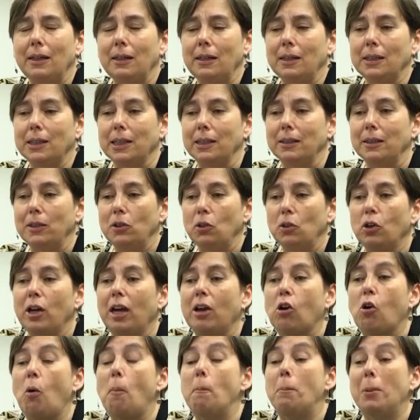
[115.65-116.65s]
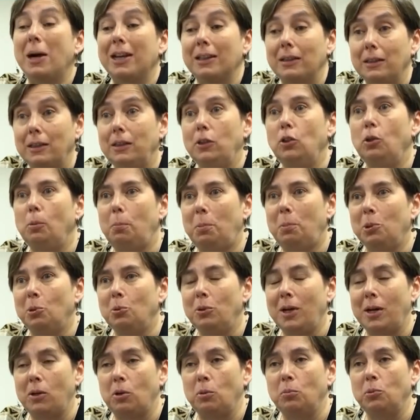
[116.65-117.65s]
of standards shared by a
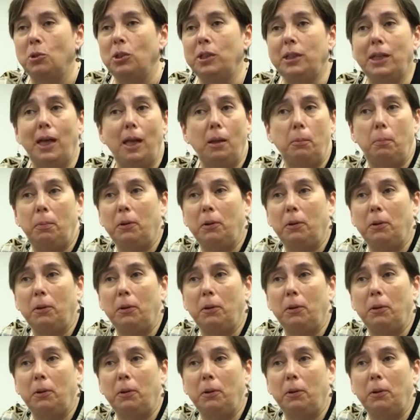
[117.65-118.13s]
community,